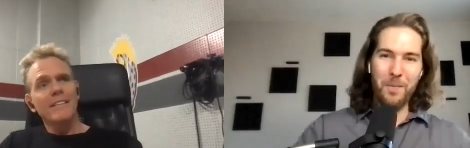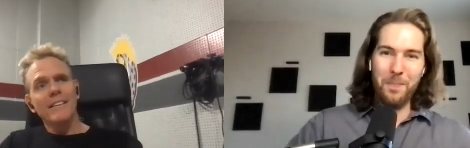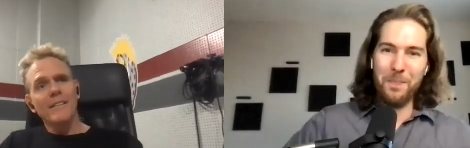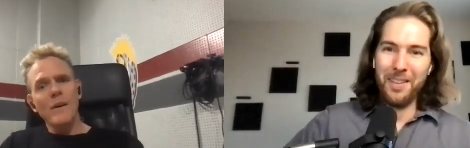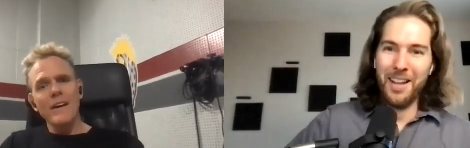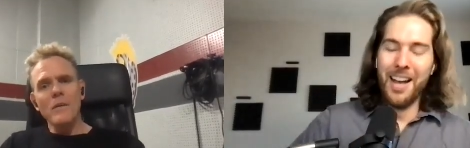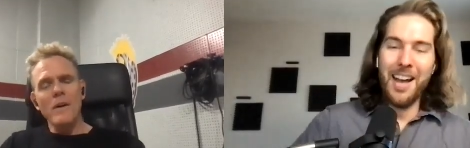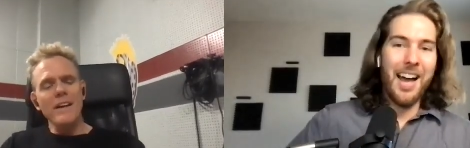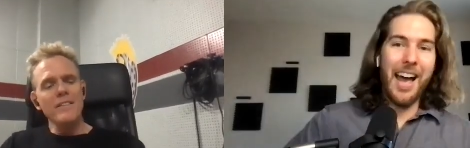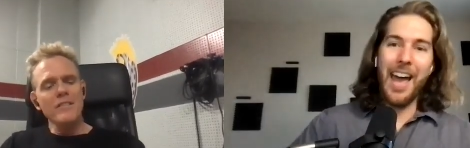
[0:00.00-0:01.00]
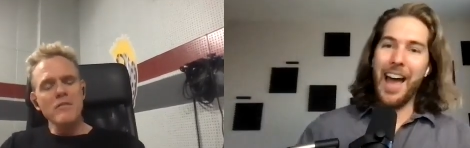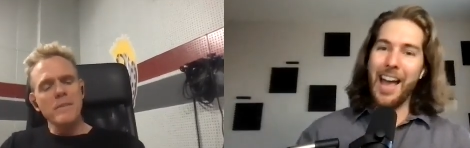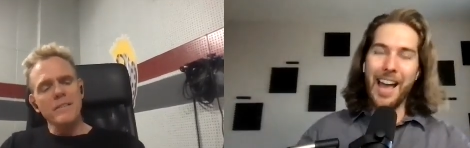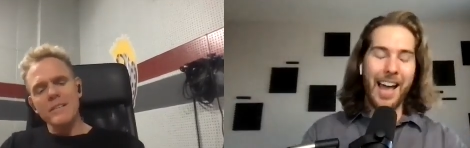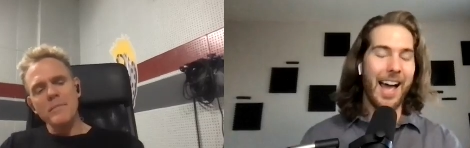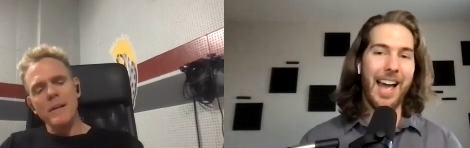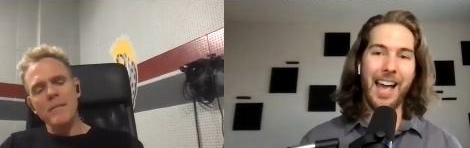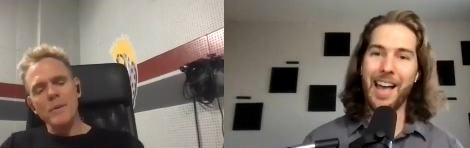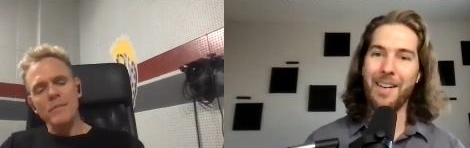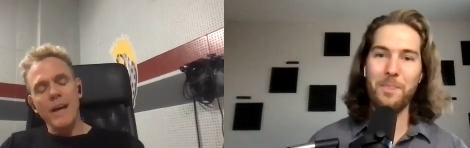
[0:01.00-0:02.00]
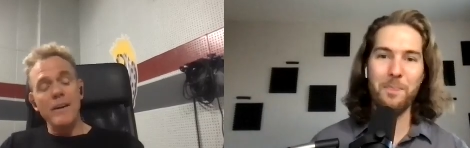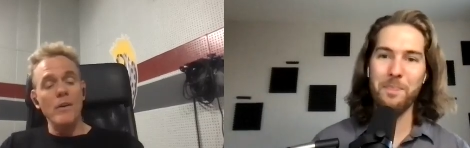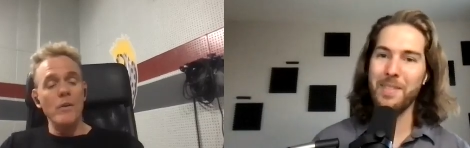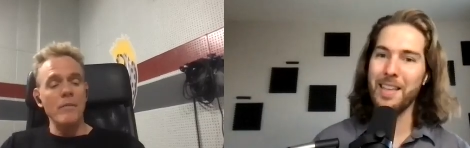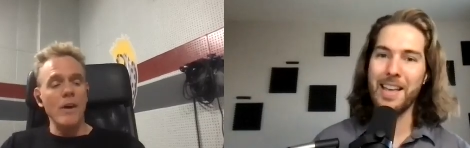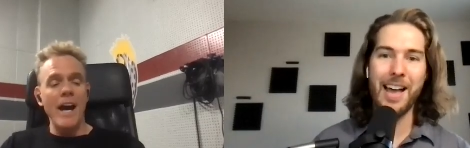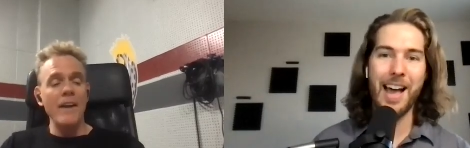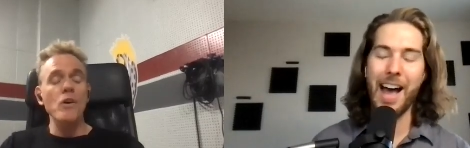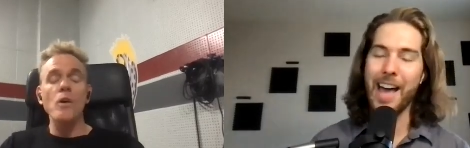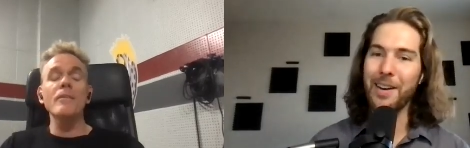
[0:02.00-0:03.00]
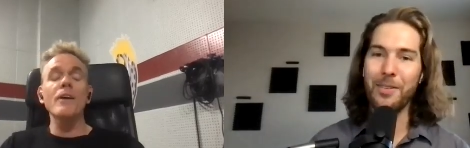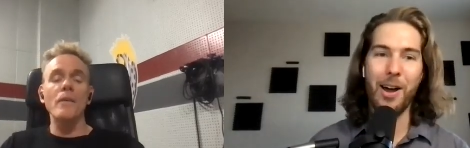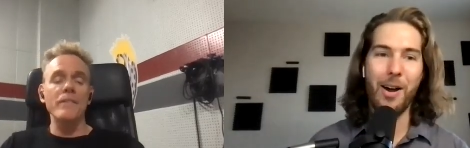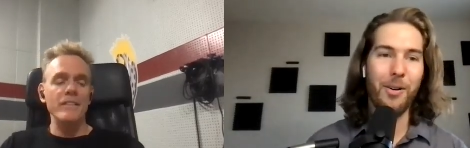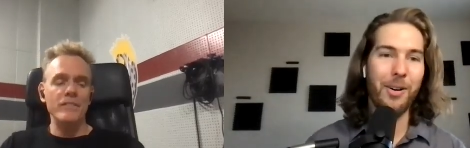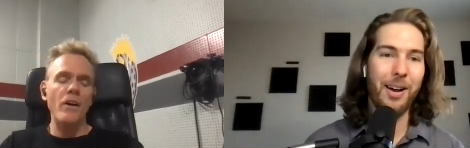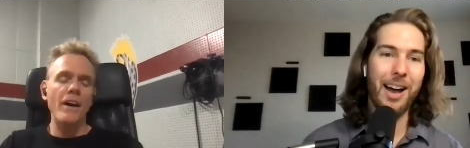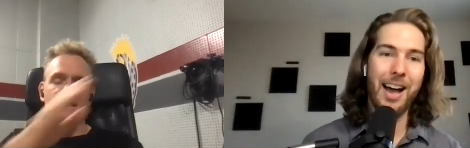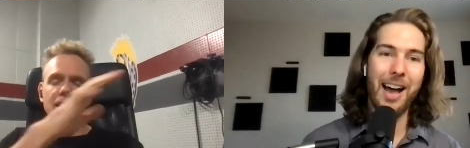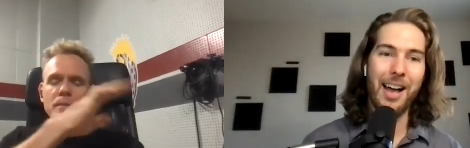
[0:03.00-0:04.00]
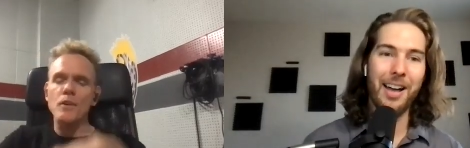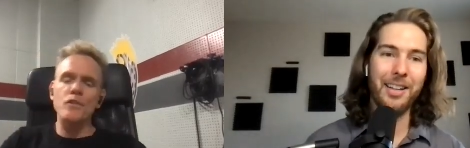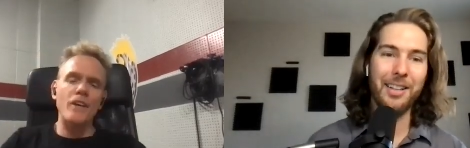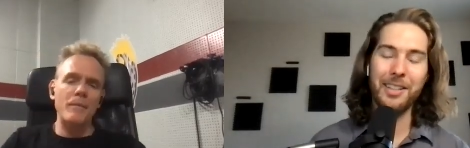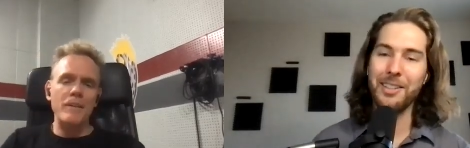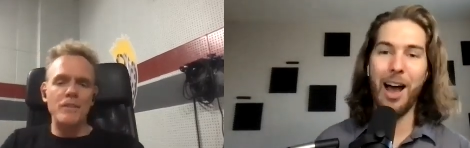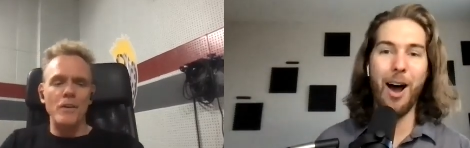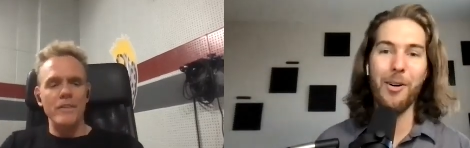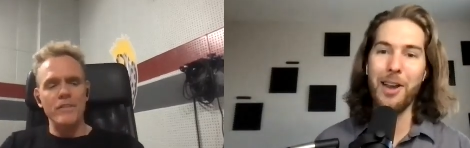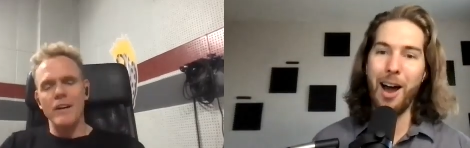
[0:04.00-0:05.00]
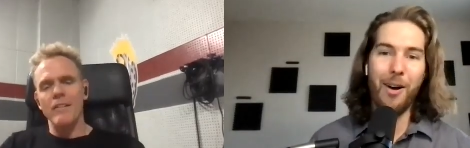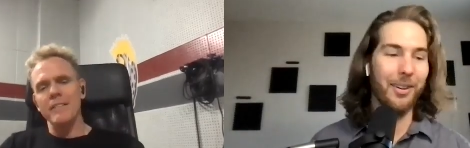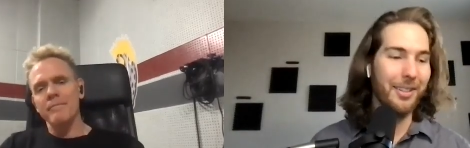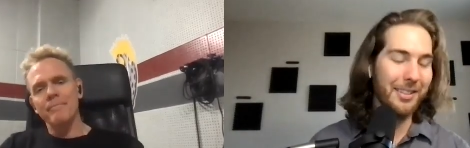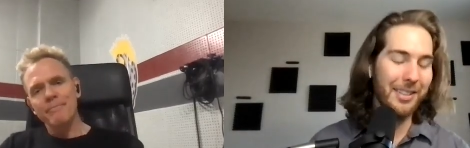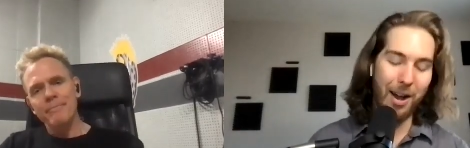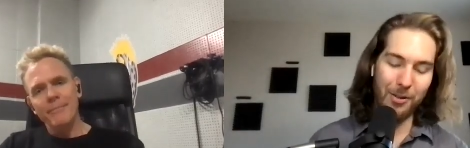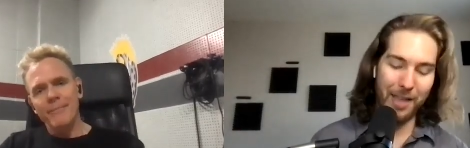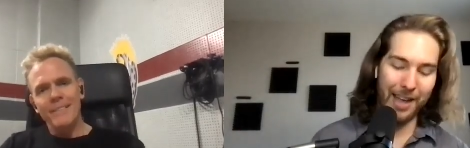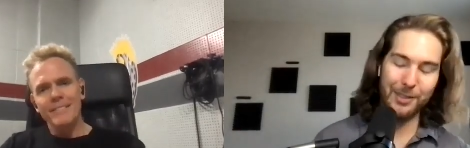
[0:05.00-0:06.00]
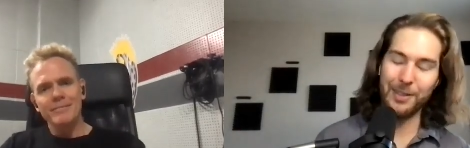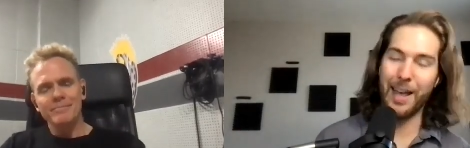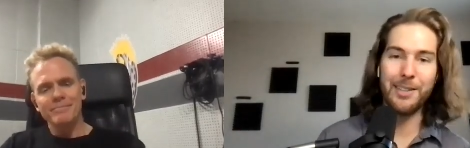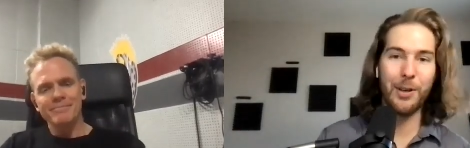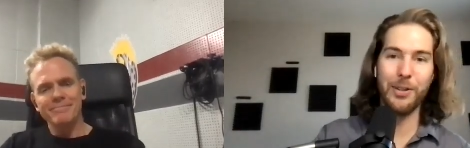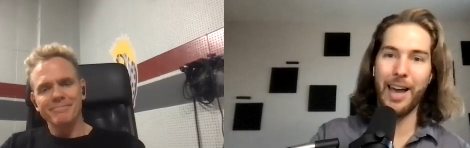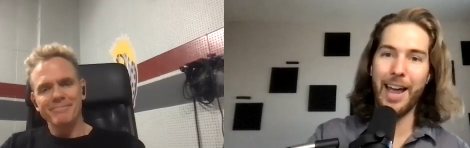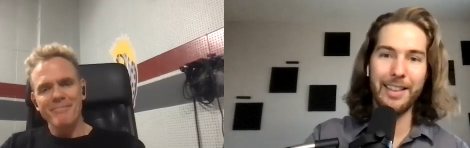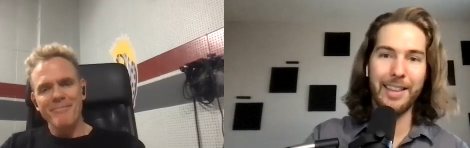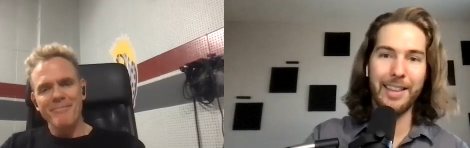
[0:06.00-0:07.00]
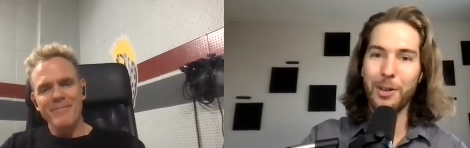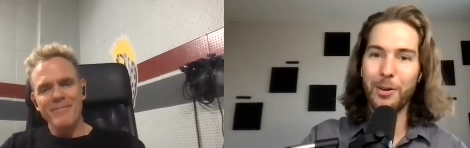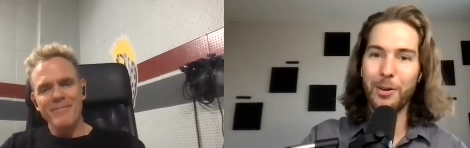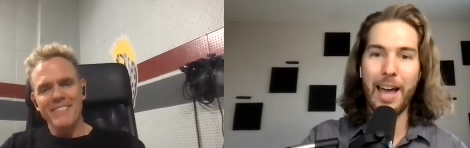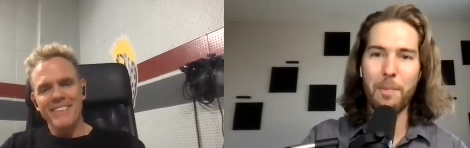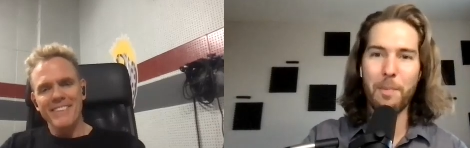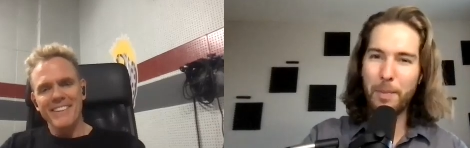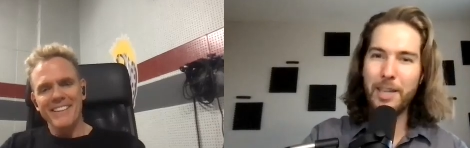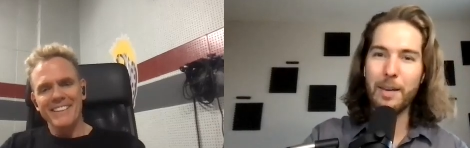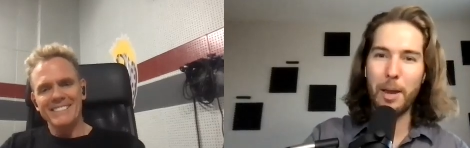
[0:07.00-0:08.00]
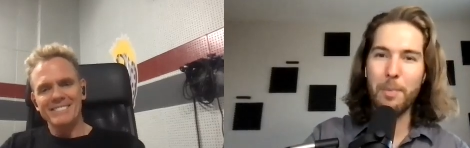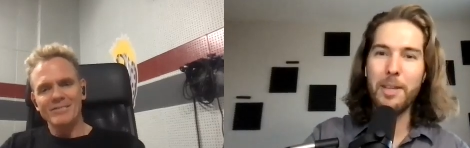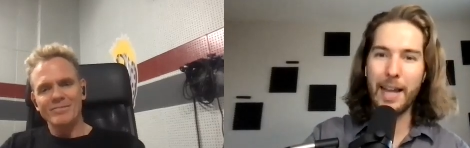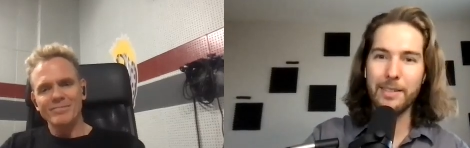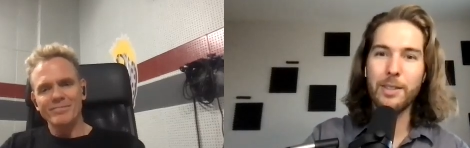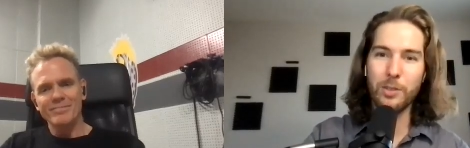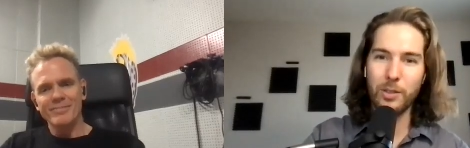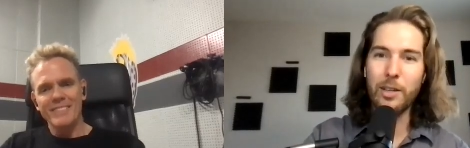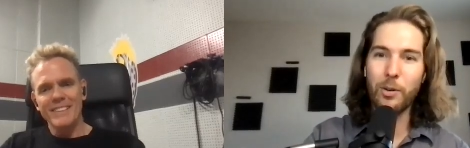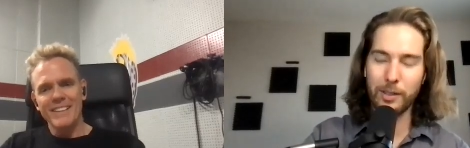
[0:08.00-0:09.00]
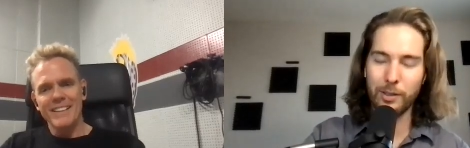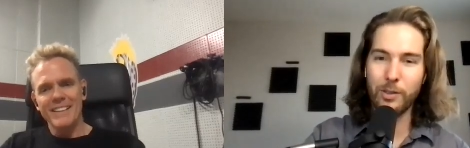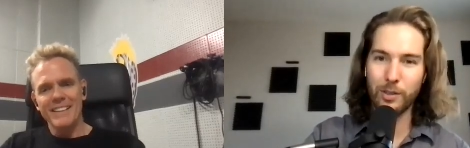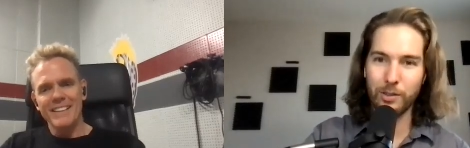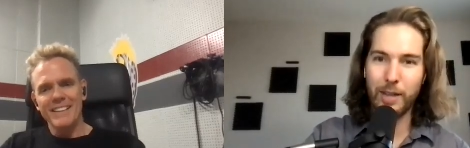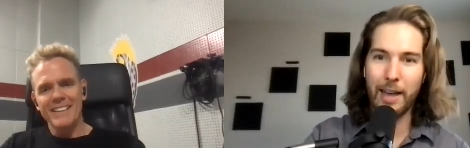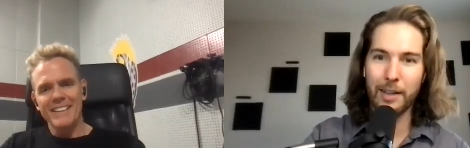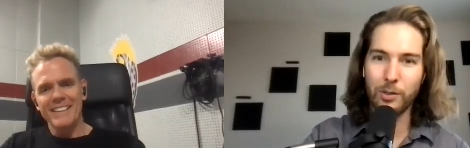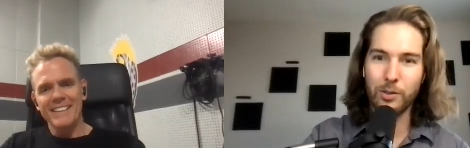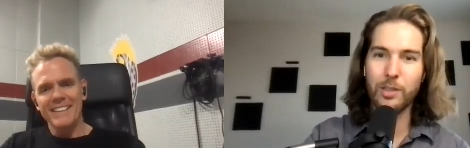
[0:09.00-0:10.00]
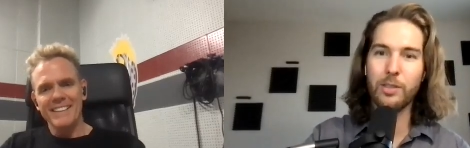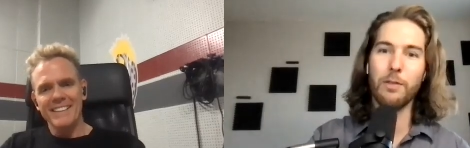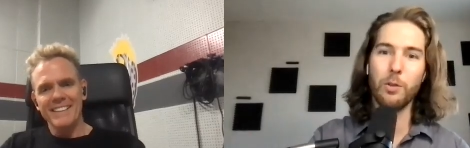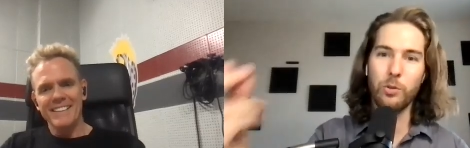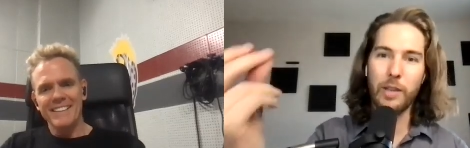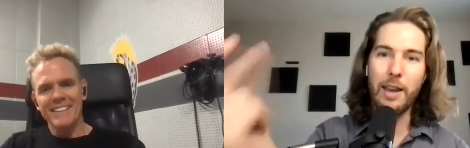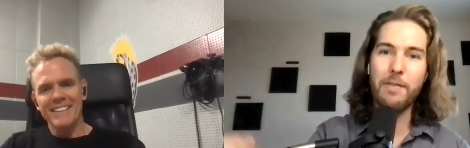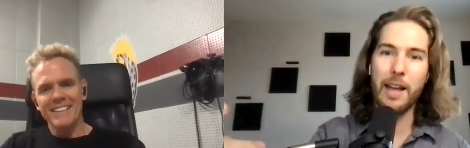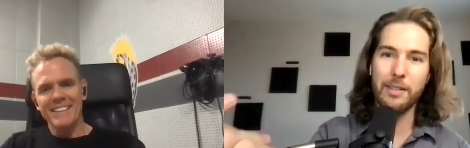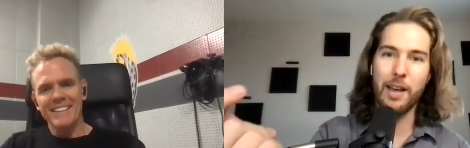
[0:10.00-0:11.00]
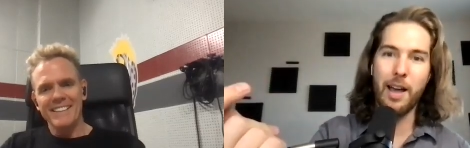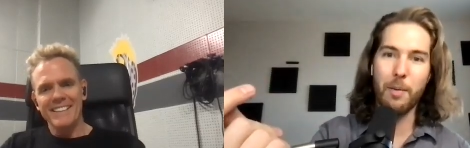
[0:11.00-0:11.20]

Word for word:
Speaker 1: why, why is everybody I, jumping on board? I don't know what I'm going. I don't know I don't where I'm know. going with this. Go ahead, keep your segment. No, going. no, sorry,
Speaker 2: no. That's that's okay. That's okay. Maybe maybe that's the secret to success is just if you save that time on